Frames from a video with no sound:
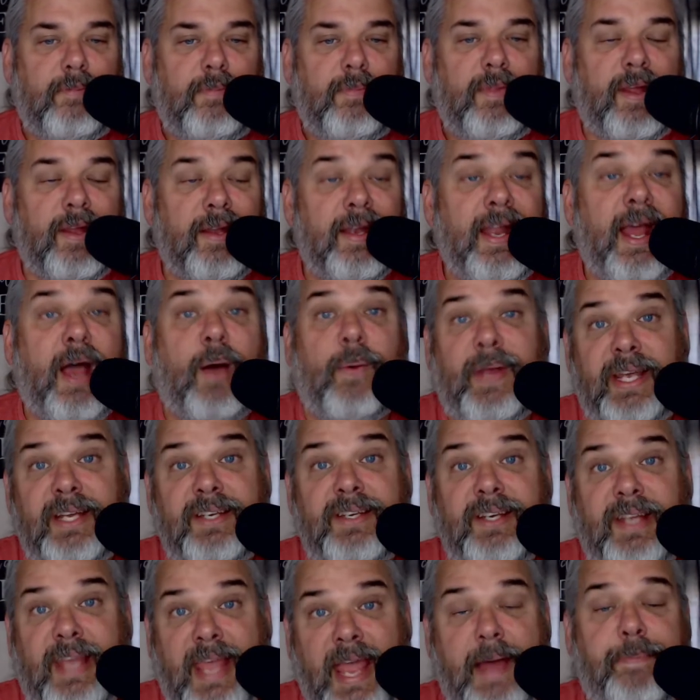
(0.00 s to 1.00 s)
Now, we get
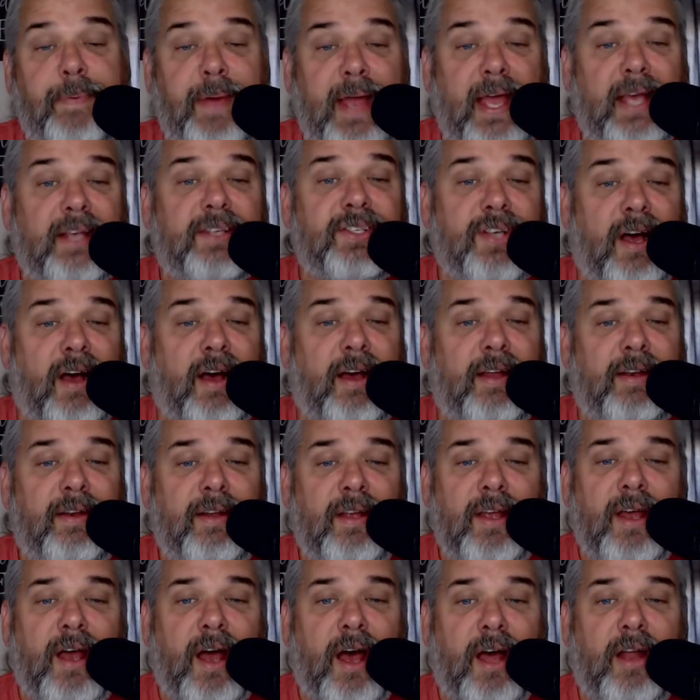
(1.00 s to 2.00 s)
to Camp Exxon
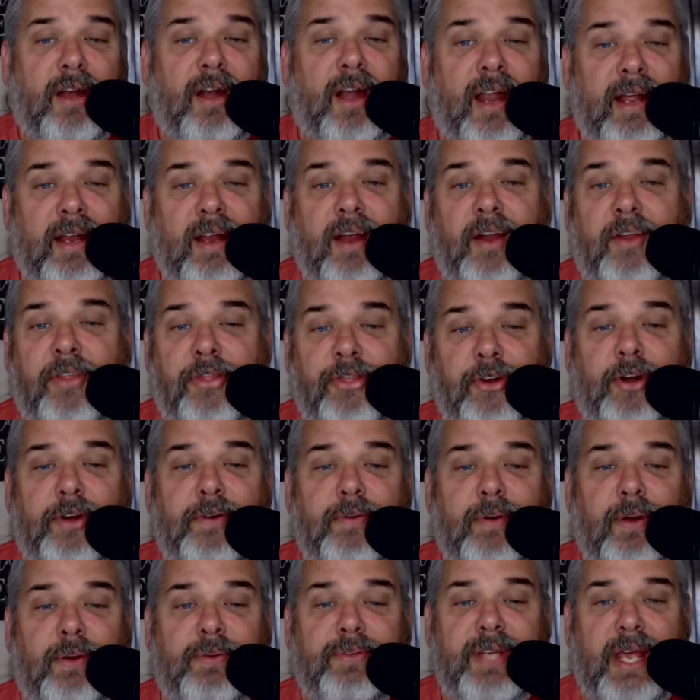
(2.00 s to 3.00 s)
on our third
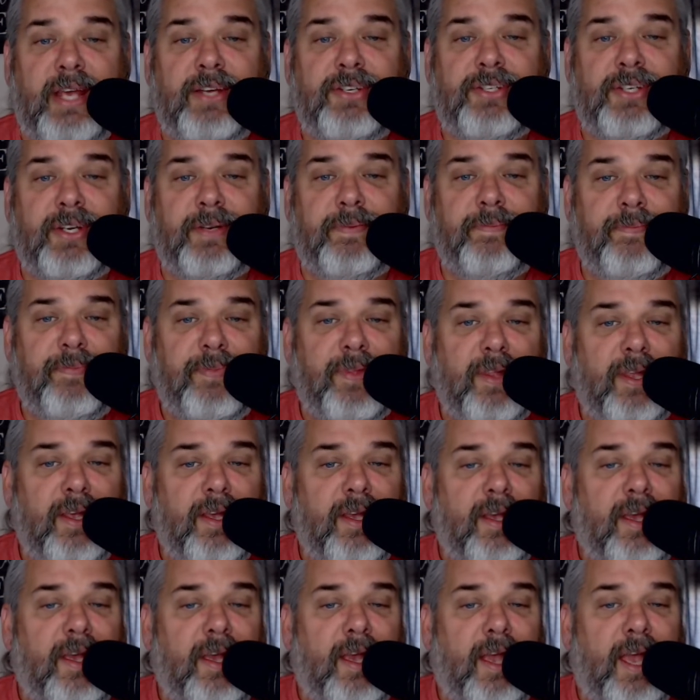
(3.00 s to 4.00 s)
rotation,
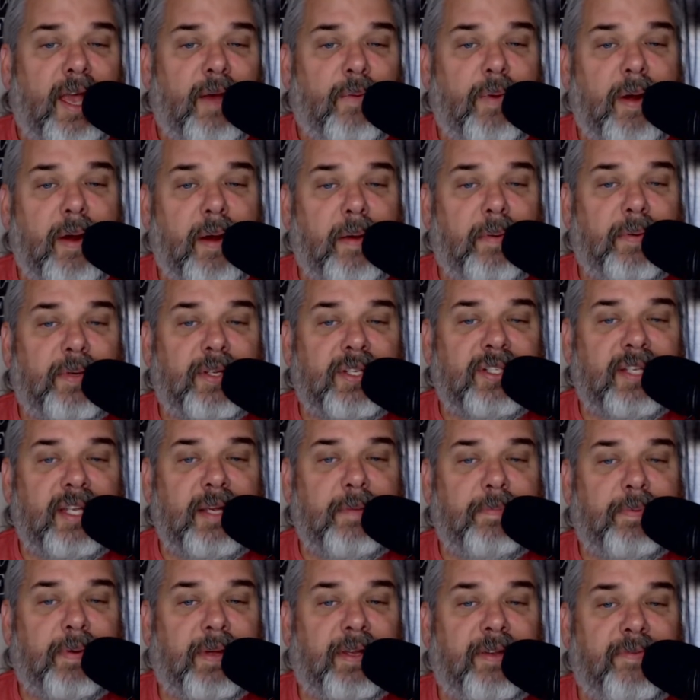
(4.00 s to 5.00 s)
and we were able to
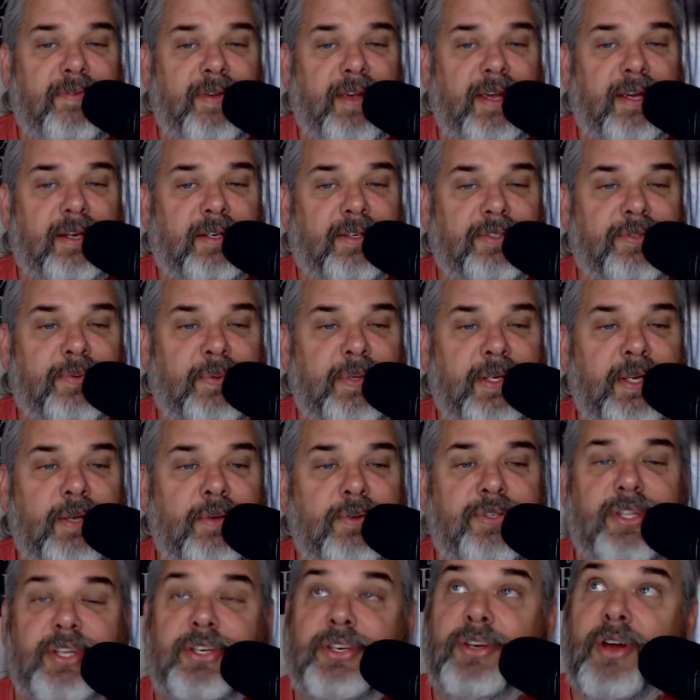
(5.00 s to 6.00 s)
sleep on the vehicles. We
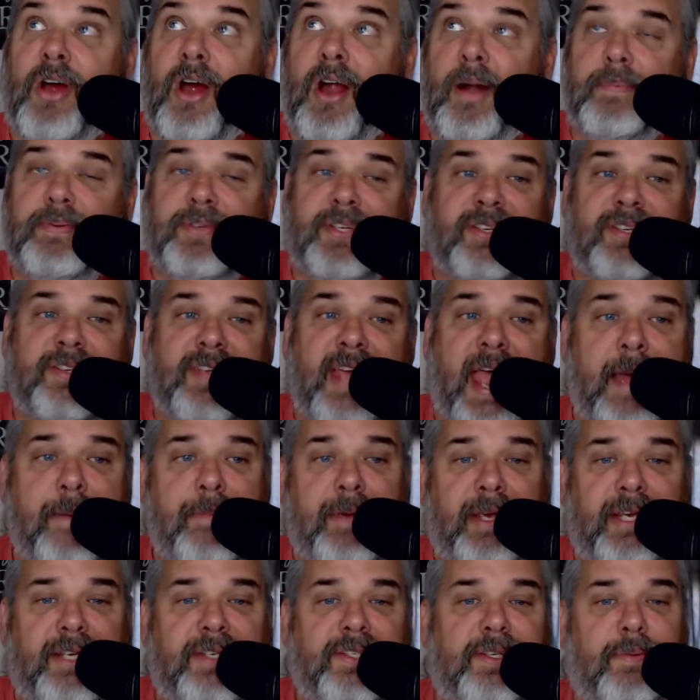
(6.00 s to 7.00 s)
used the tarps as
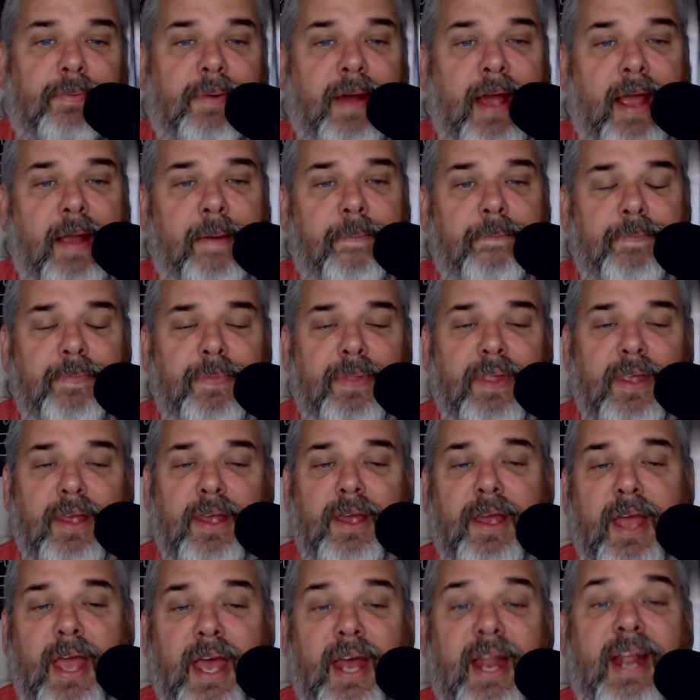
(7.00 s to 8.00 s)
hammocks, right?
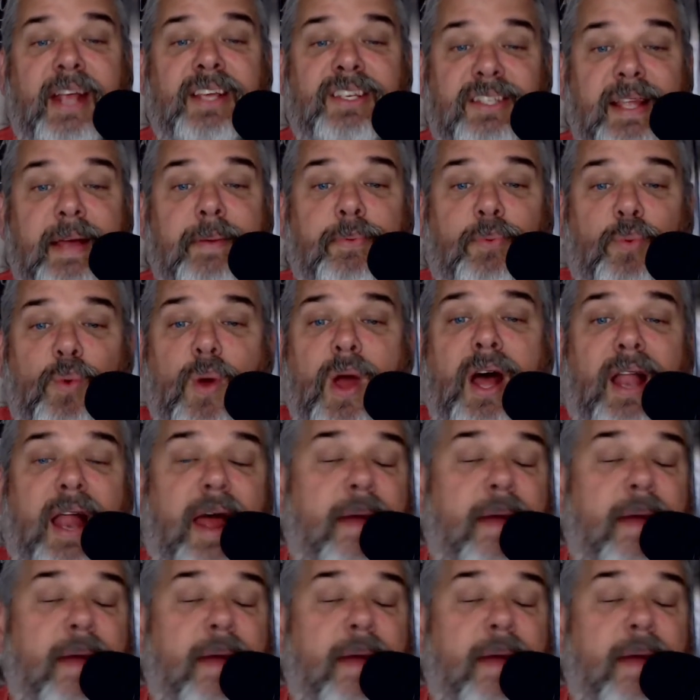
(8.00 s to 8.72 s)
And I slept well.